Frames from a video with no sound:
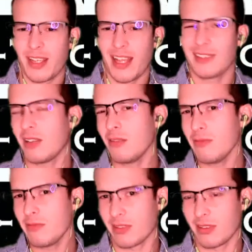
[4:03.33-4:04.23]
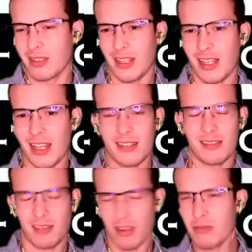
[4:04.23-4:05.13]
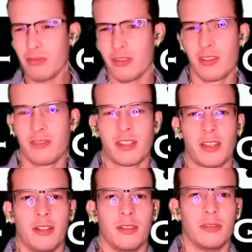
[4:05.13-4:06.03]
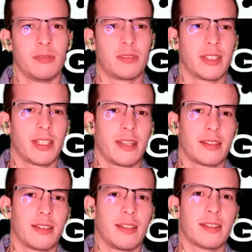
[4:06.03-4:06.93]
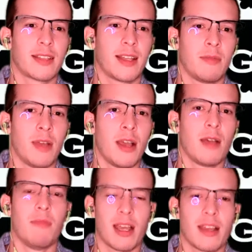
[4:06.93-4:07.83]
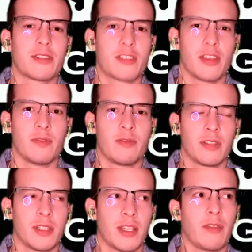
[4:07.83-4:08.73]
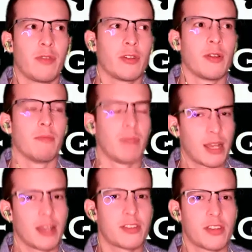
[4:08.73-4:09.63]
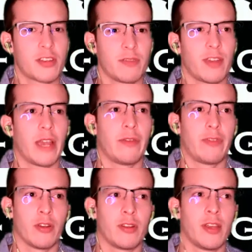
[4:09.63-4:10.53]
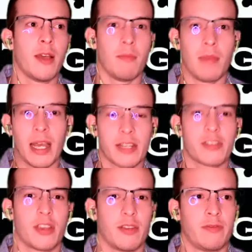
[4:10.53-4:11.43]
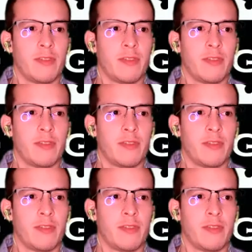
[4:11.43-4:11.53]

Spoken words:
I told you he was going to lose against Islam Makhachev. Now, I've heard Makhachev. I've heard Makachev.